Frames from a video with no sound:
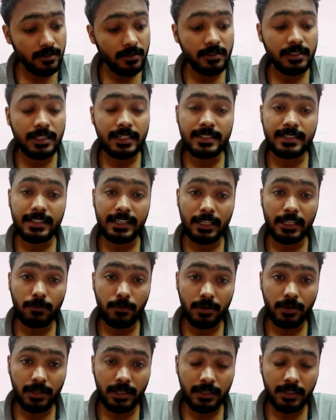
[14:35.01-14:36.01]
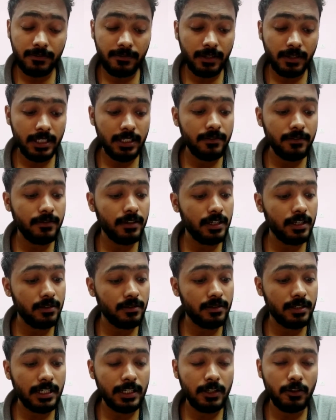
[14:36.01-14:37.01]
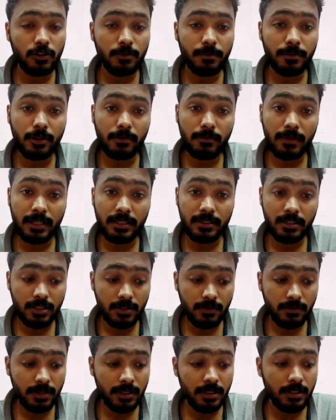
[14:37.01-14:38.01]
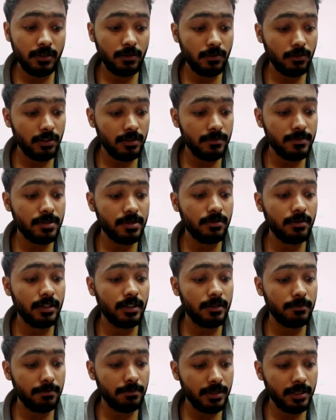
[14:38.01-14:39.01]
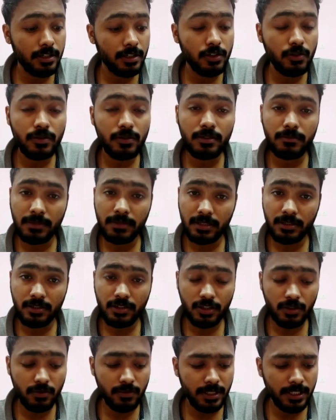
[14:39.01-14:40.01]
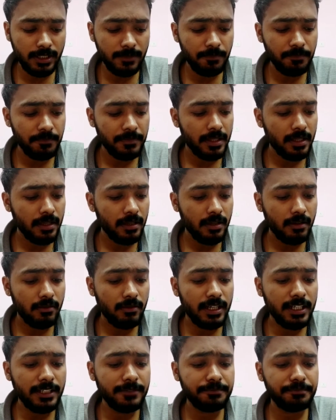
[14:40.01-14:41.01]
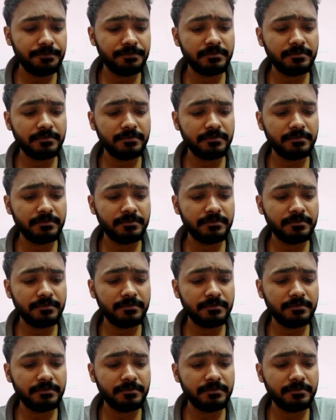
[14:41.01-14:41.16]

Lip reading: that is 8.85 into 10 to the power minus 12 Coulomb square per Newton meter square, right?